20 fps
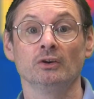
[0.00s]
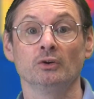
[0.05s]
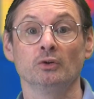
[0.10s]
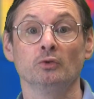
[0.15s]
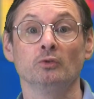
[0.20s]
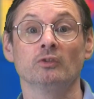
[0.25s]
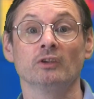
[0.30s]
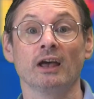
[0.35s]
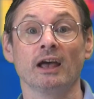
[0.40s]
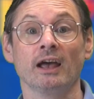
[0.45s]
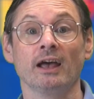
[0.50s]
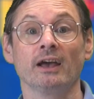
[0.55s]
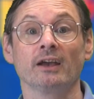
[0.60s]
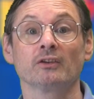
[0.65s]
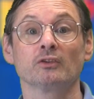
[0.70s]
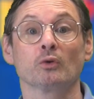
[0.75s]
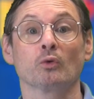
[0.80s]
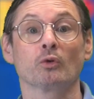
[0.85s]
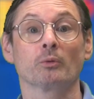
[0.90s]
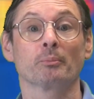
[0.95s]
whose
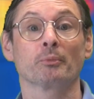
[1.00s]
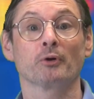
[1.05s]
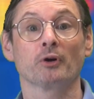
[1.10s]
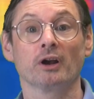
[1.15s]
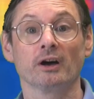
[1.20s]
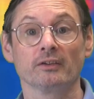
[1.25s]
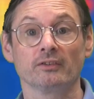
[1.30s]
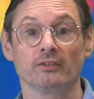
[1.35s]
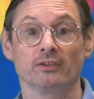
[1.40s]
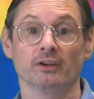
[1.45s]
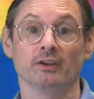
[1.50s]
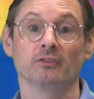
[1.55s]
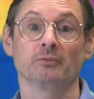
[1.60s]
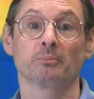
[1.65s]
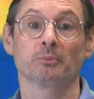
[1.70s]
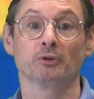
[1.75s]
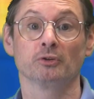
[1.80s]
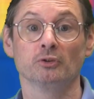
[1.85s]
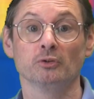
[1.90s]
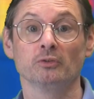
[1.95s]
act or process
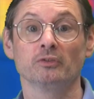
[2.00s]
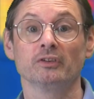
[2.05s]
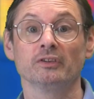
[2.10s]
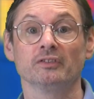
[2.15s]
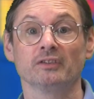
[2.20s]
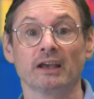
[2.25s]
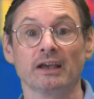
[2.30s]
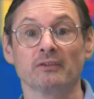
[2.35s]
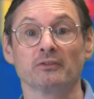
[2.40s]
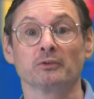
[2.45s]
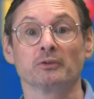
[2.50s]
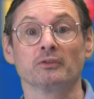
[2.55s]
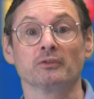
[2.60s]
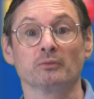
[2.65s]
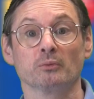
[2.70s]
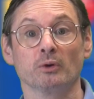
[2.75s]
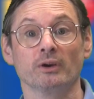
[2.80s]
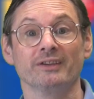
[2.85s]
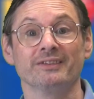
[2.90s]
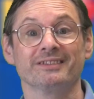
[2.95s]
produces hazardous
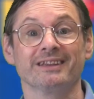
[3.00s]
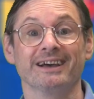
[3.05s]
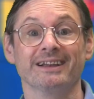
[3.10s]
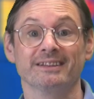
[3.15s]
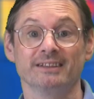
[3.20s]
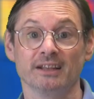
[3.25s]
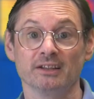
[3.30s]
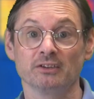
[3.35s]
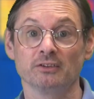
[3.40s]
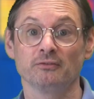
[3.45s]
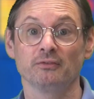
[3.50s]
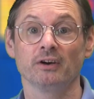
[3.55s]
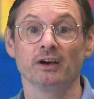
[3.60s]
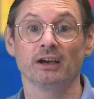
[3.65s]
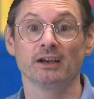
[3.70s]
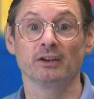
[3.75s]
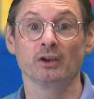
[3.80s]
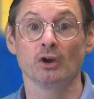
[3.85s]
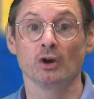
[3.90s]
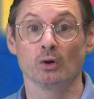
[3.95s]
waste
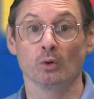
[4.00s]
identified